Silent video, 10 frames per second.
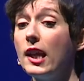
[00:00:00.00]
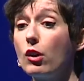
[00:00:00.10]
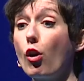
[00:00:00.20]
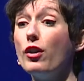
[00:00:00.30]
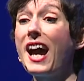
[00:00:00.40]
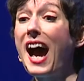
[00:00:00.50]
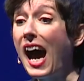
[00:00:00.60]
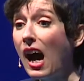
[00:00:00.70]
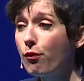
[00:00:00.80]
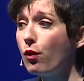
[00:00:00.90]
in around
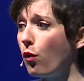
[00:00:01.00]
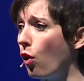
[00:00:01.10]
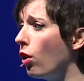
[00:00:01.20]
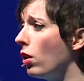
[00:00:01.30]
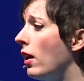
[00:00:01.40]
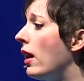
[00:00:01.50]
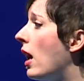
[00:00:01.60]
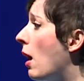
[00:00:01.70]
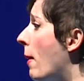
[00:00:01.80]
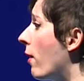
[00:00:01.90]
half of all
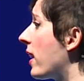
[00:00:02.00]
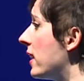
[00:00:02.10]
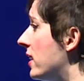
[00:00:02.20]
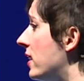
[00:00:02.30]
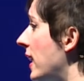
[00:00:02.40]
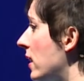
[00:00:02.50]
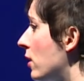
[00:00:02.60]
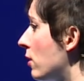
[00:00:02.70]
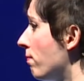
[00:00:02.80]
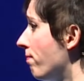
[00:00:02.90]
American
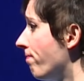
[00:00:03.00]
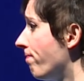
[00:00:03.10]
states.